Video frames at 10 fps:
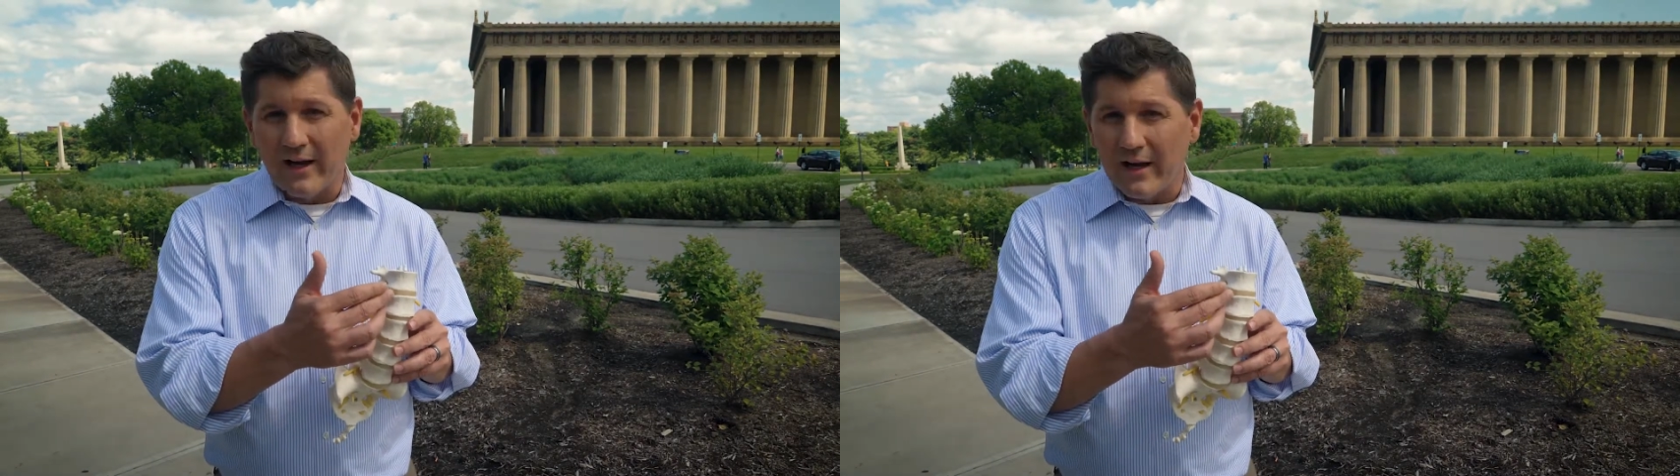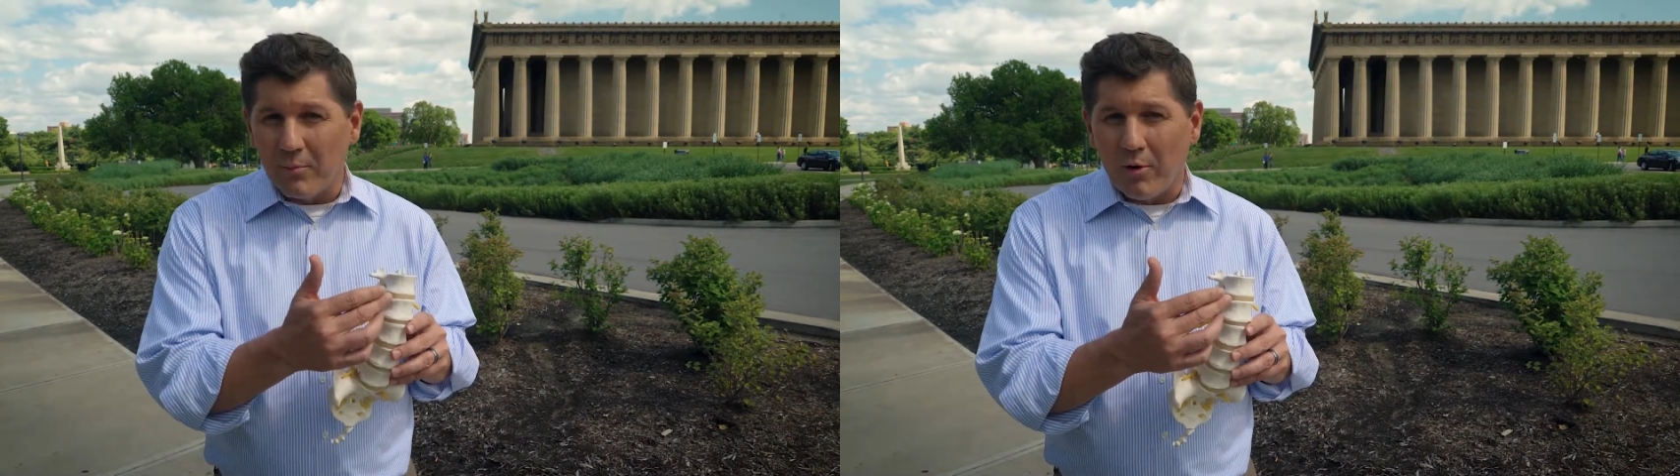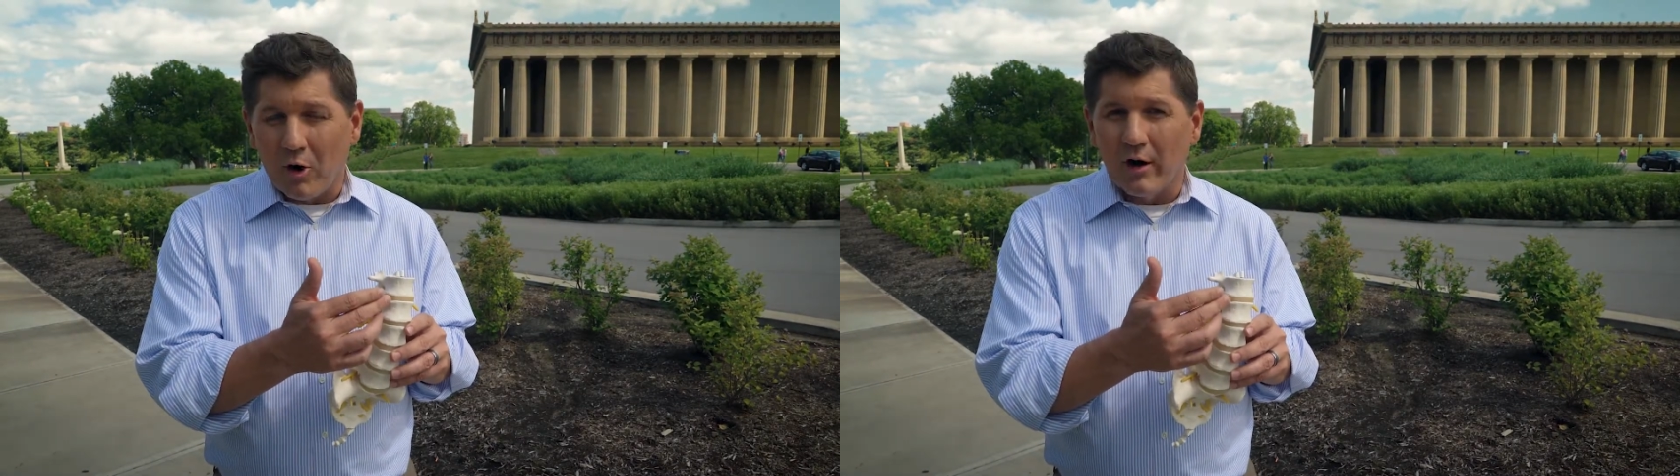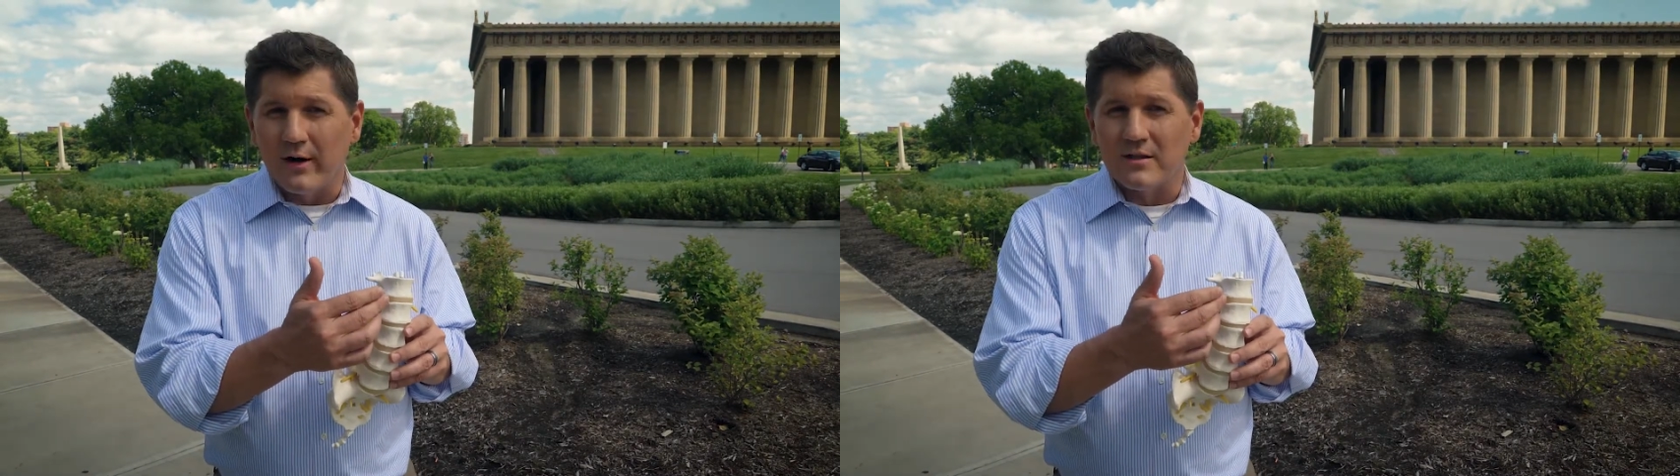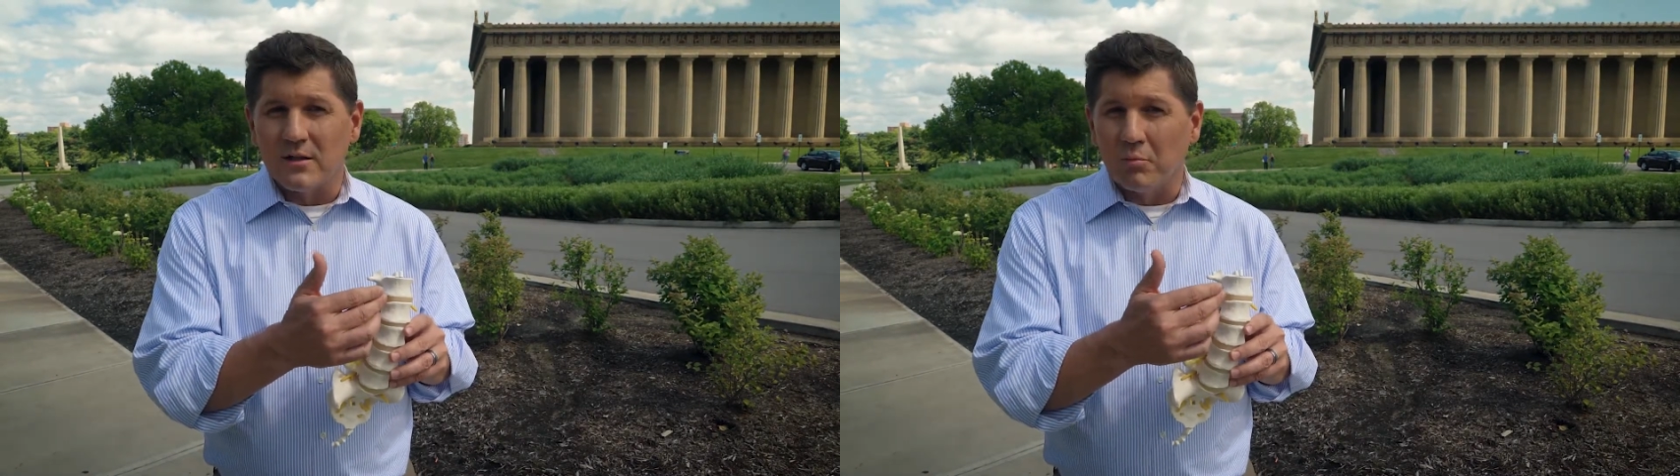inner
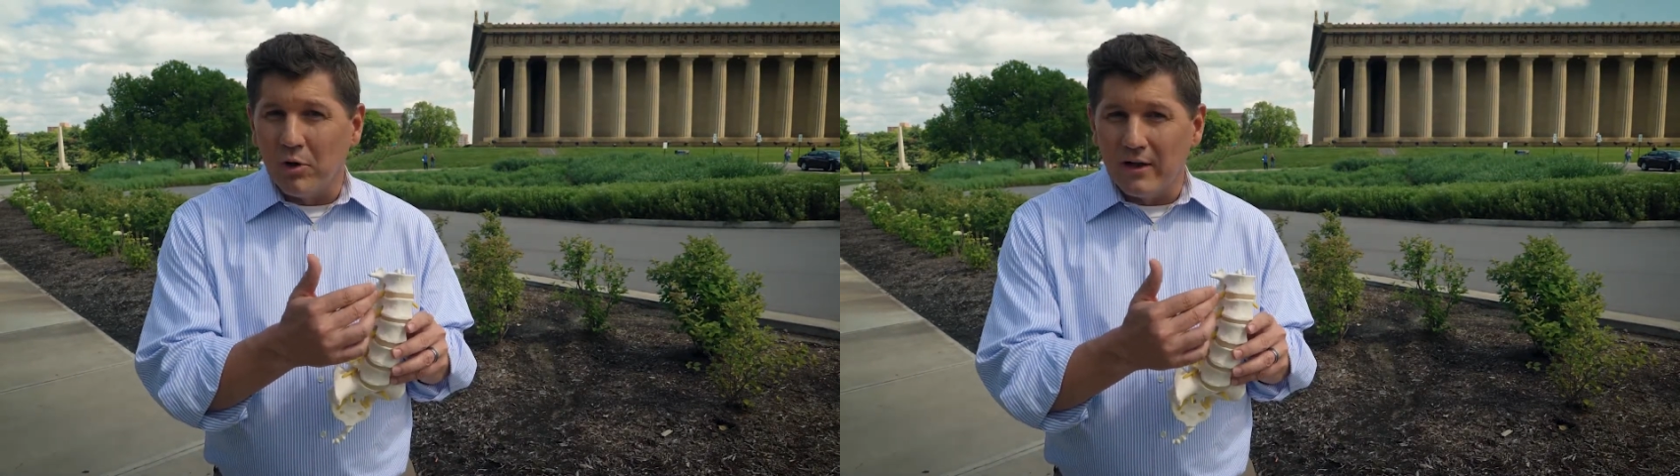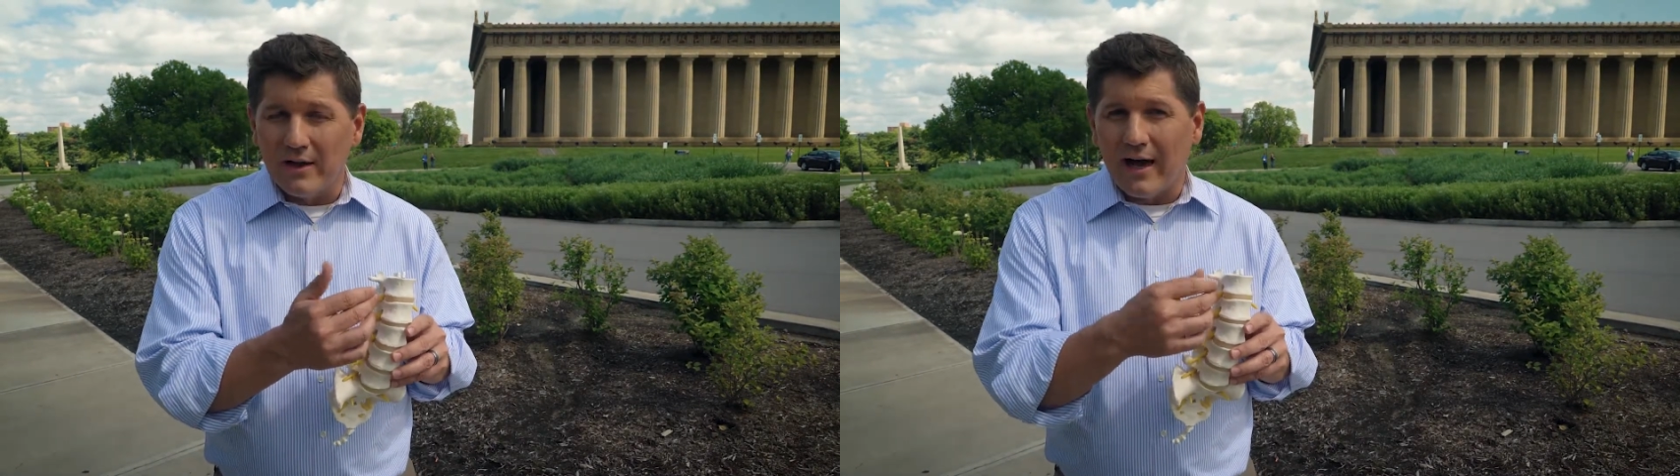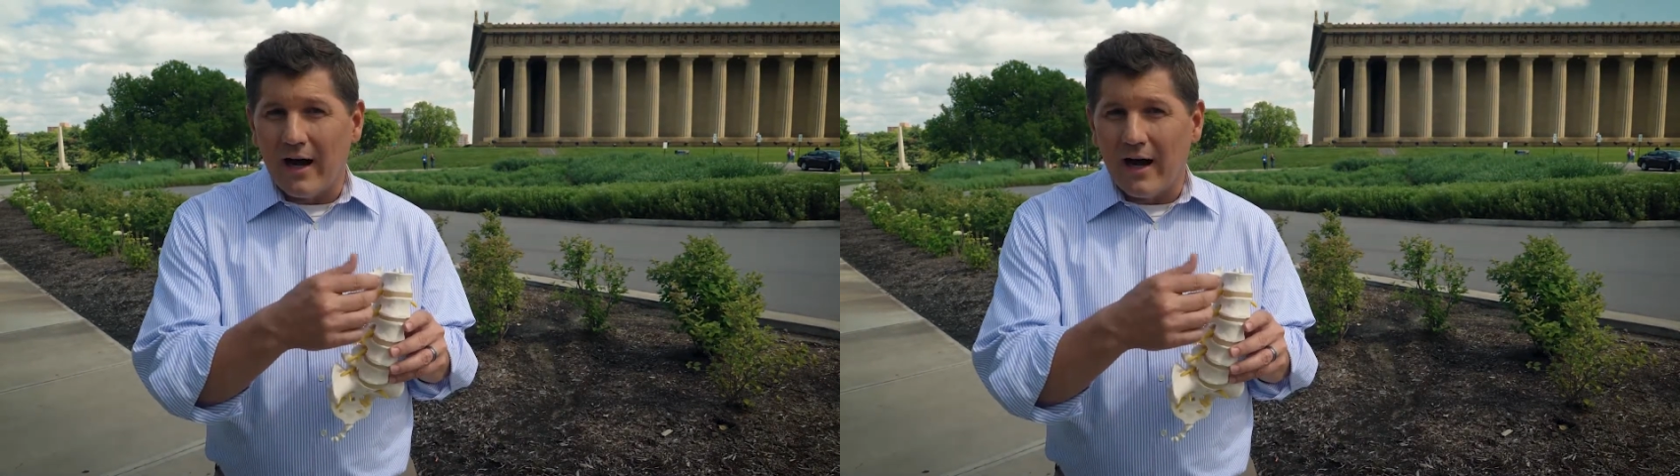part is completely